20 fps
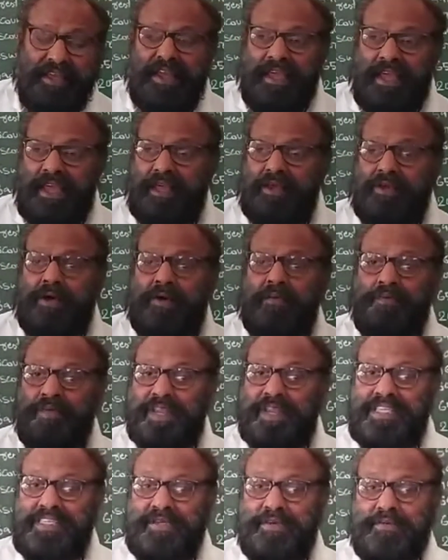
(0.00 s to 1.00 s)
a
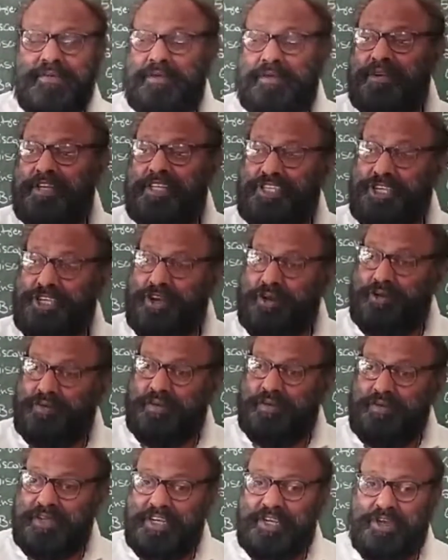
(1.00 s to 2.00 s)
comprehensive definition of the
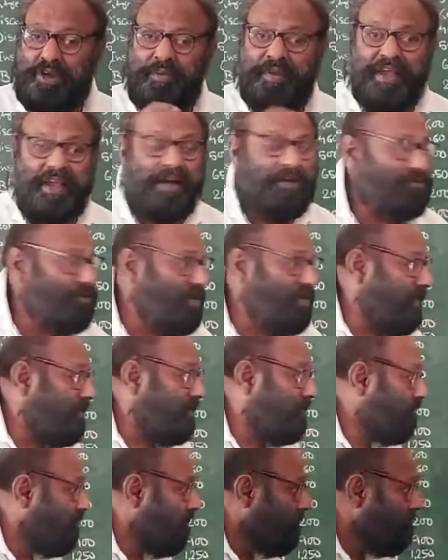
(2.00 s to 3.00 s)
meaning of
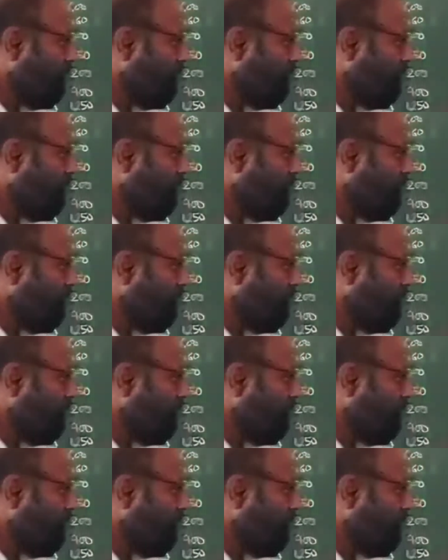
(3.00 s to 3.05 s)
accounting.